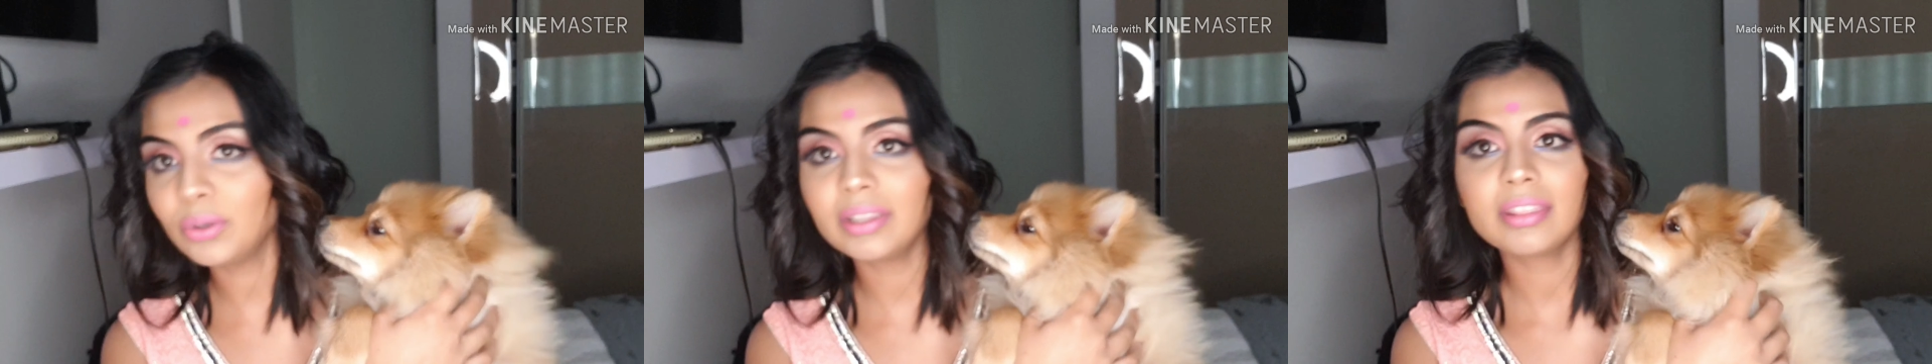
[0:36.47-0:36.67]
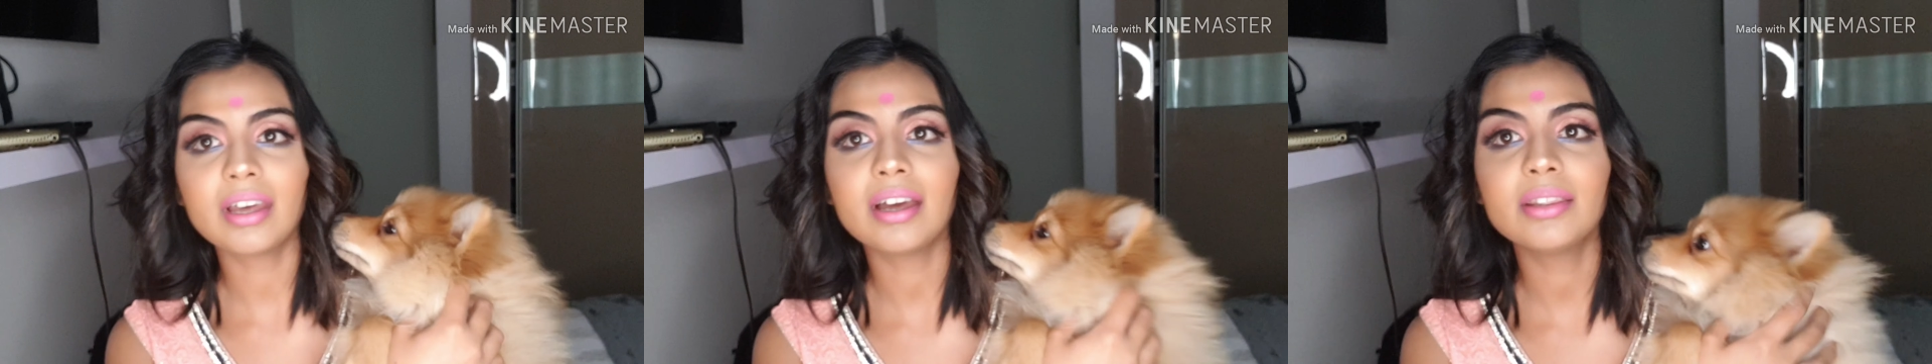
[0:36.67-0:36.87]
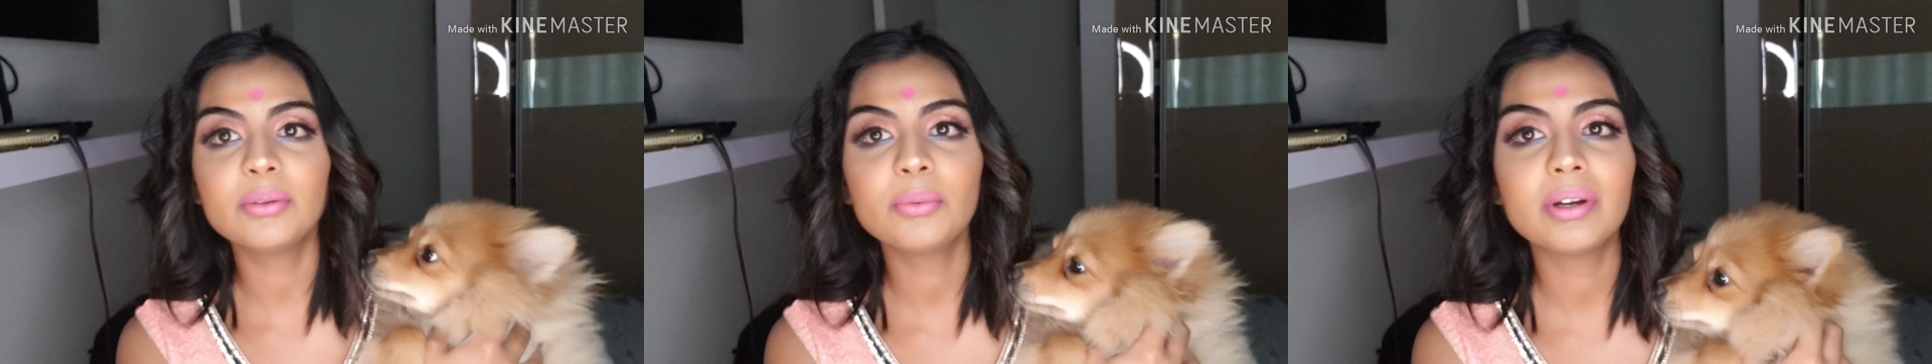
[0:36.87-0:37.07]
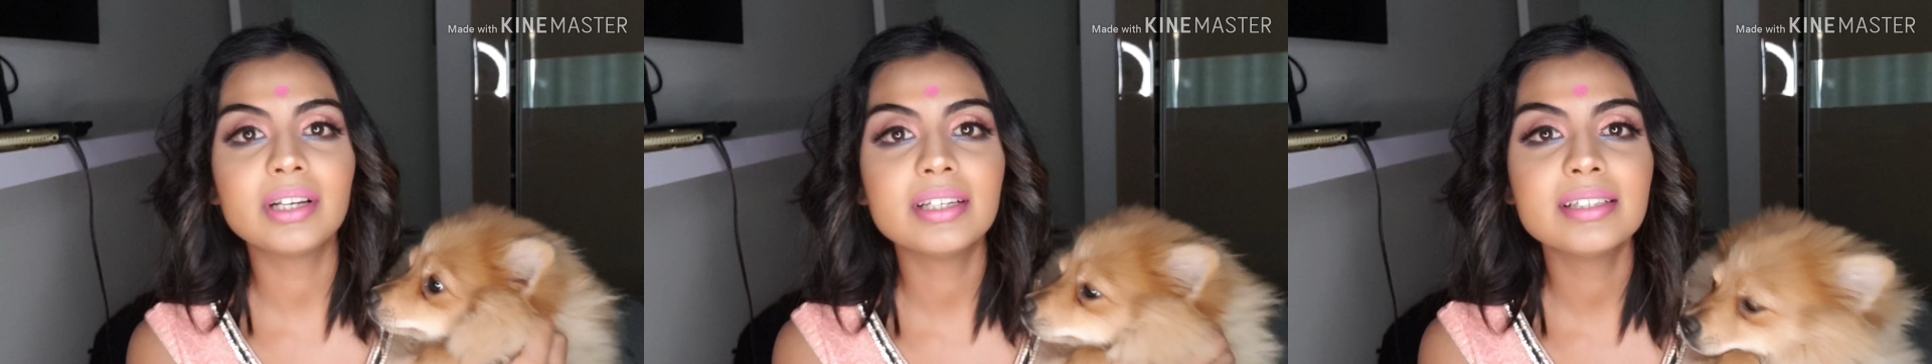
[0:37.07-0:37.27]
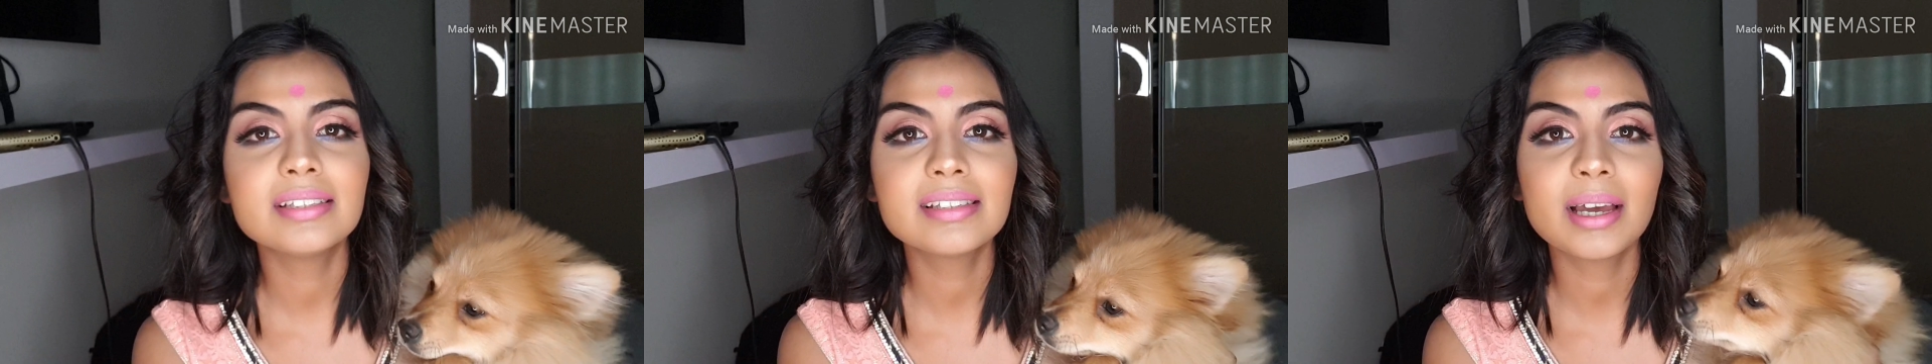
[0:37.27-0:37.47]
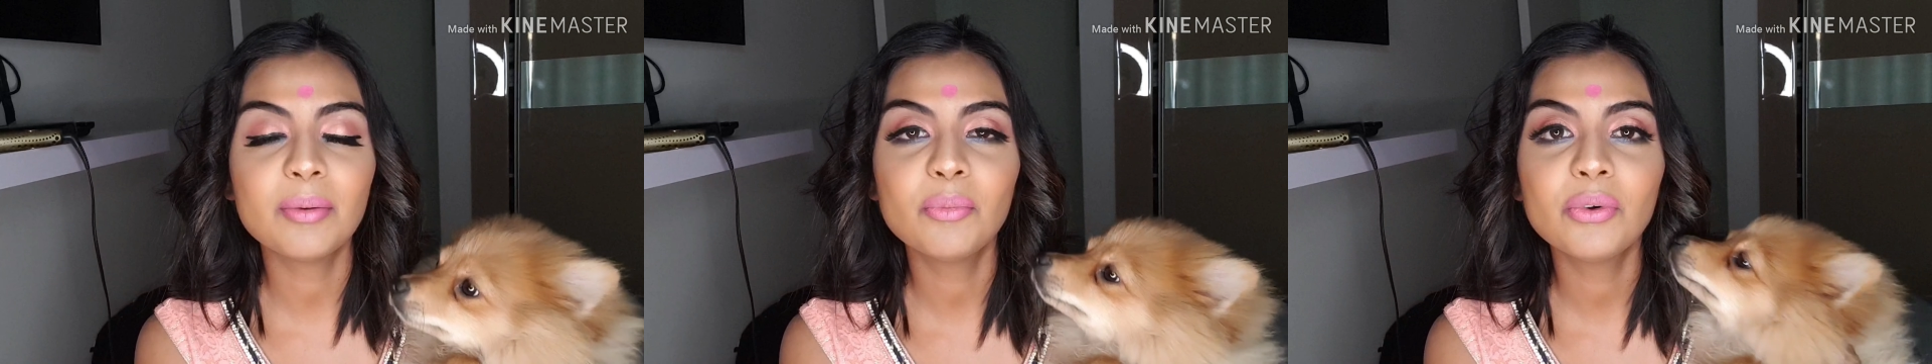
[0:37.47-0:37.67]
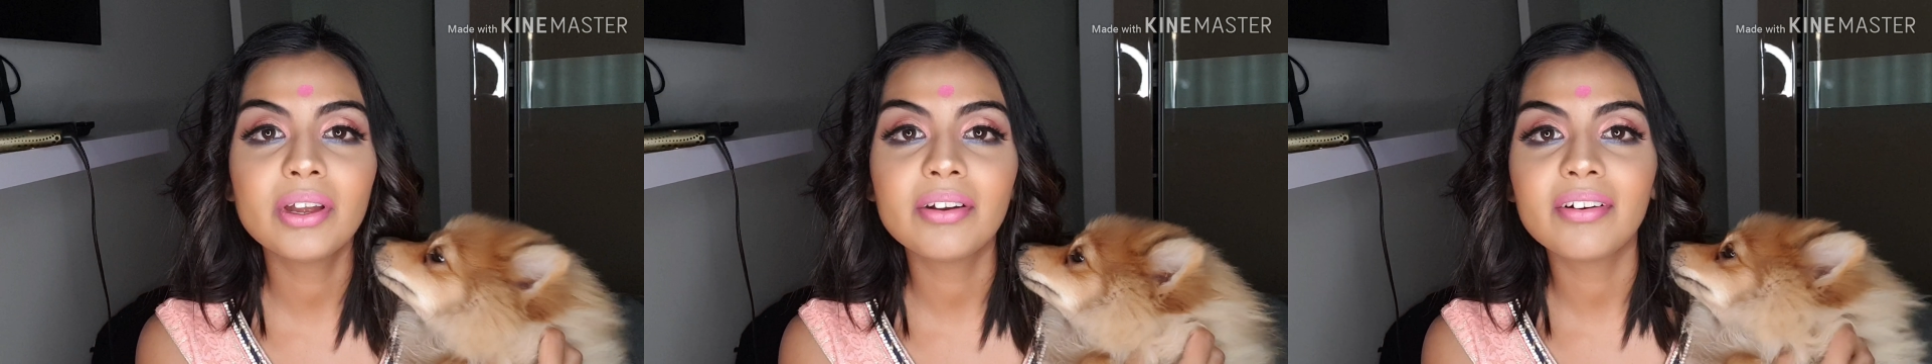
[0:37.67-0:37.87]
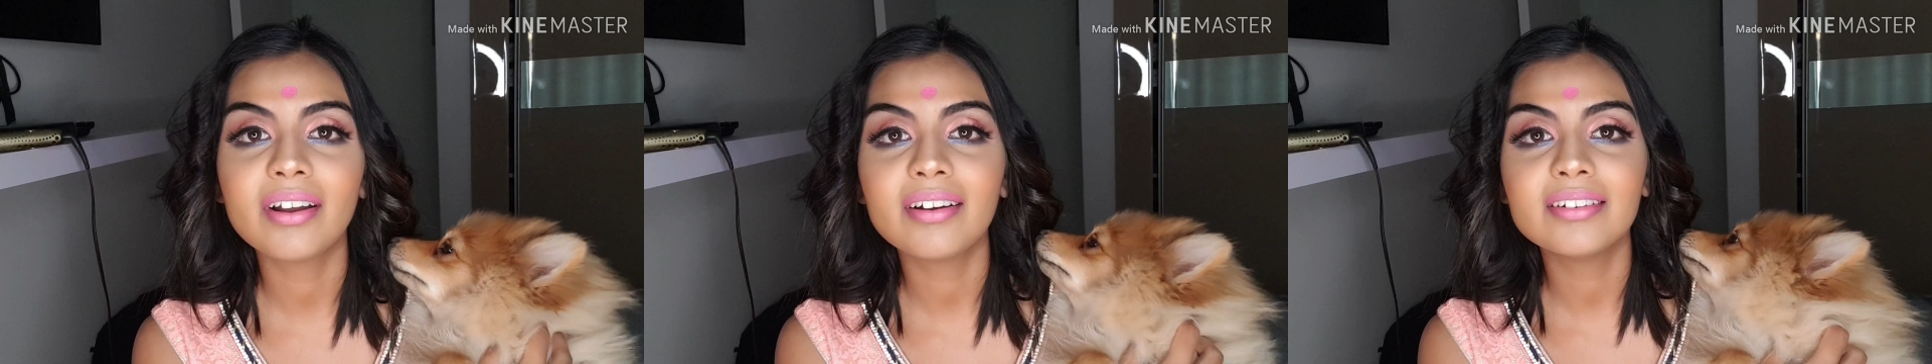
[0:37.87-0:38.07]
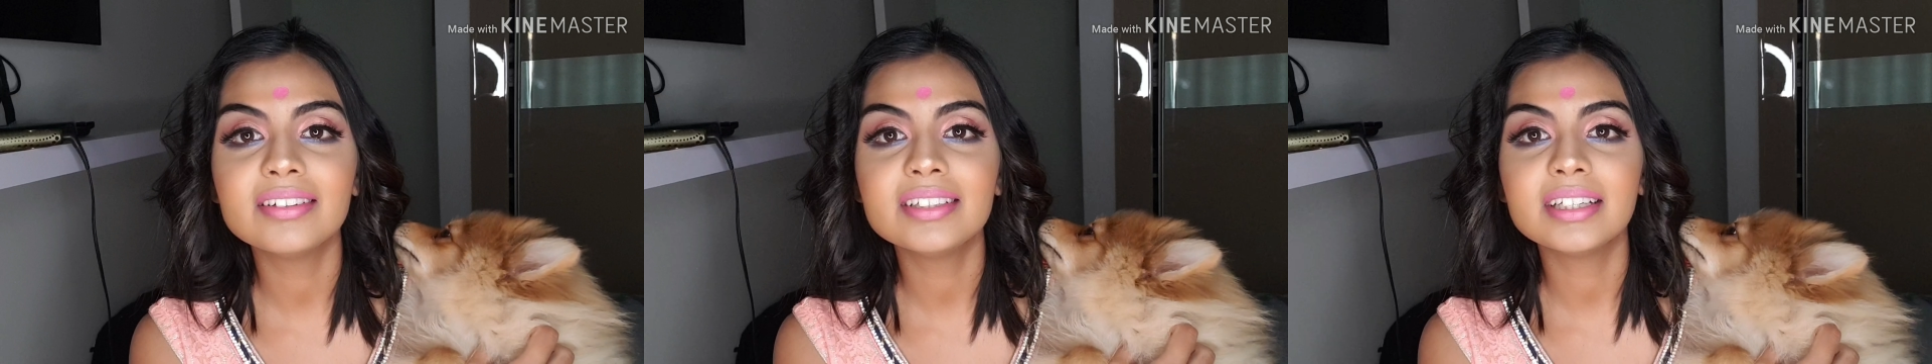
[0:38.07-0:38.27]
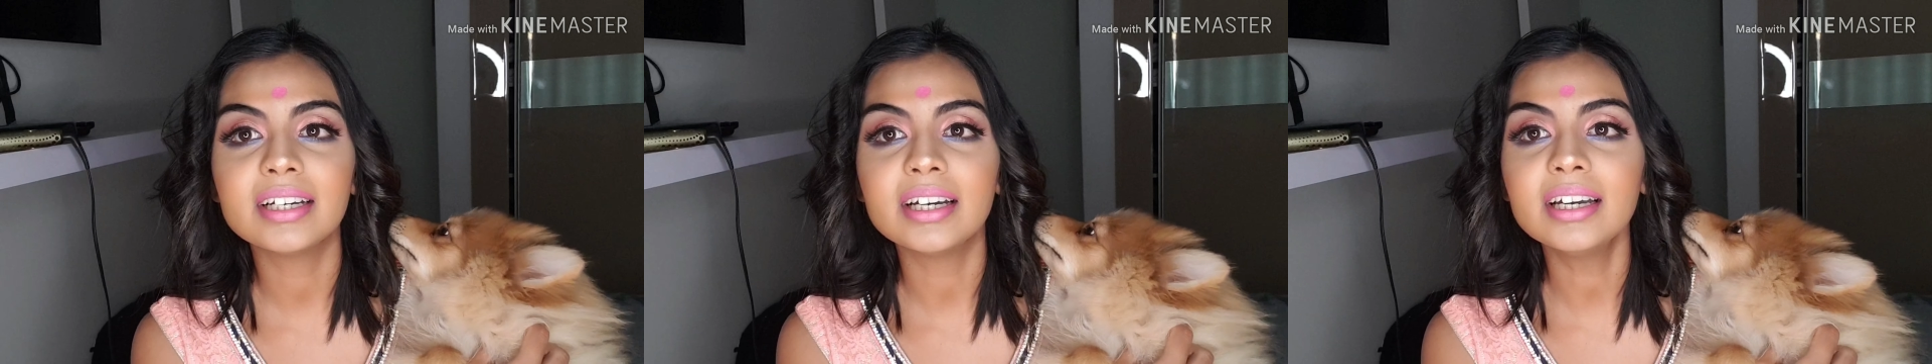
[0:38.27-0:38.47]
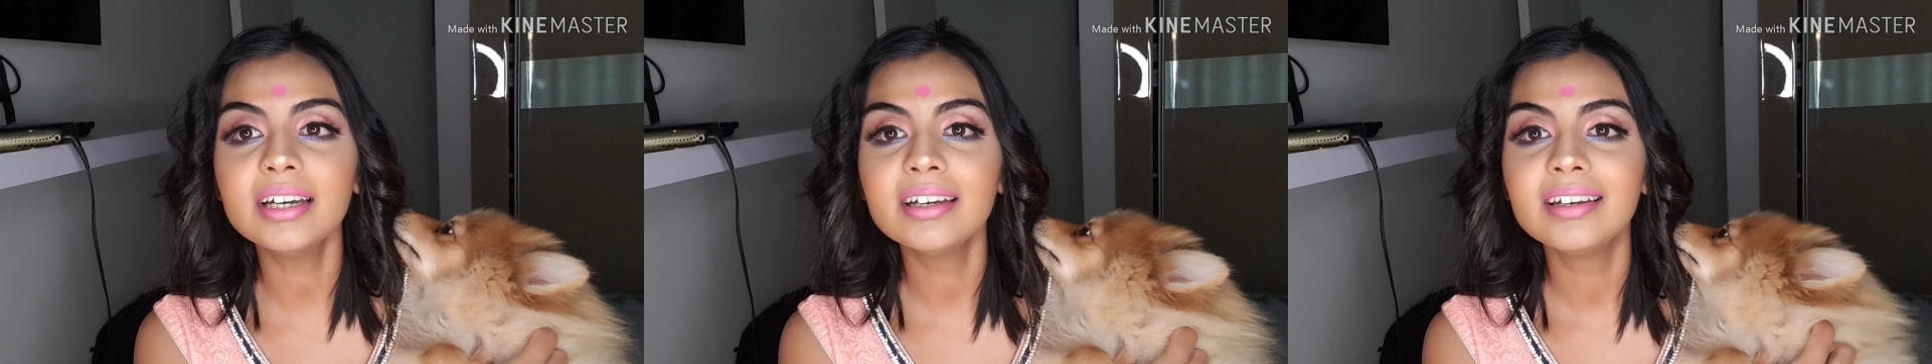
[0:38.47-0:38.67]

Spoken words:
and the other one is somewhere around here,